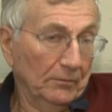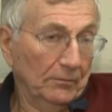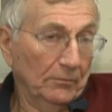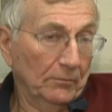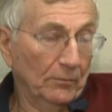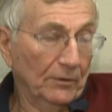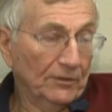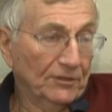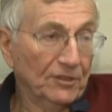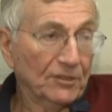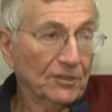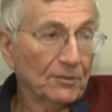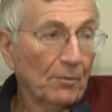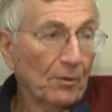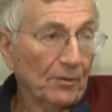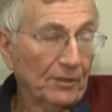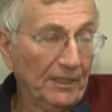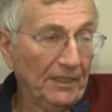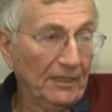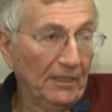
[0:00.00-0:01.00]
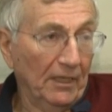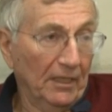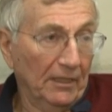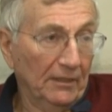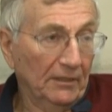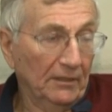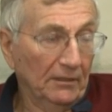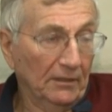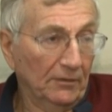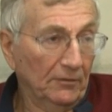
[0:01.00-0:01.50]
What's a smoking
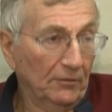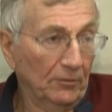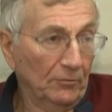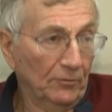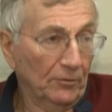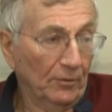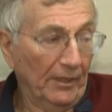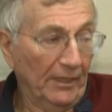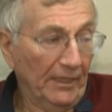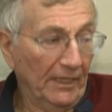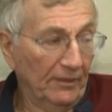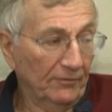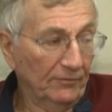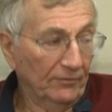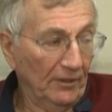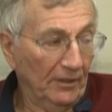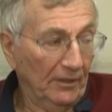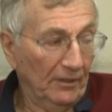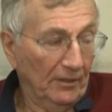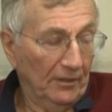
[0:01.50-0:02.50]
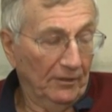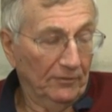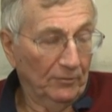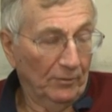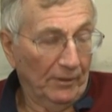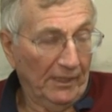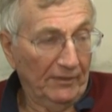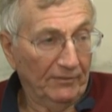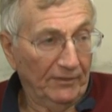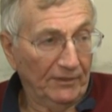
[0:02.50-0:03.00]
gun? Do I have
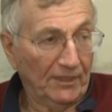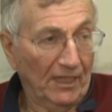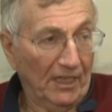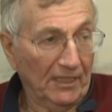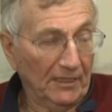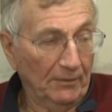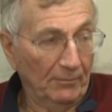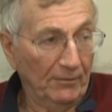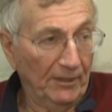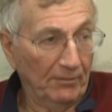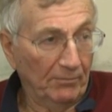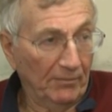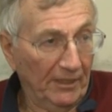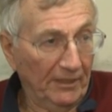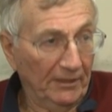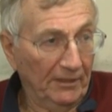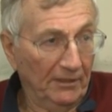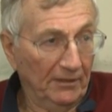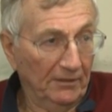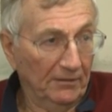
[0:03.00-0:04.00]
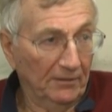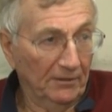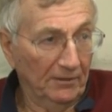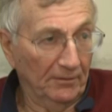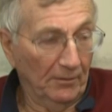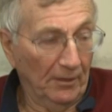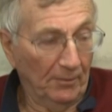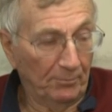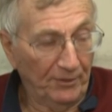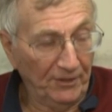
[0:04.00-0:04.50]
a document in my
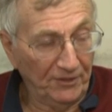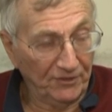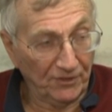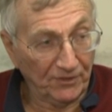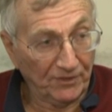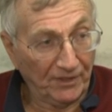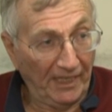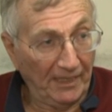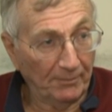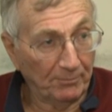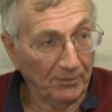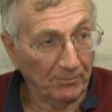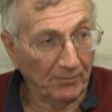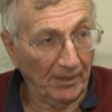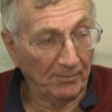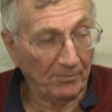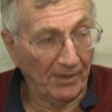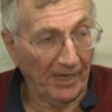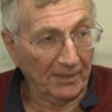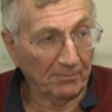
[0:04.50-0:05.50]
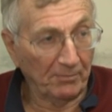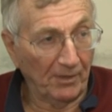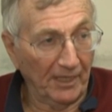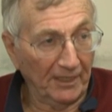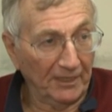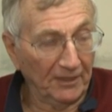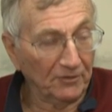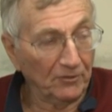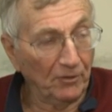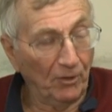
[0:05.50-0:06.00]
a piece of tape in my back pocket?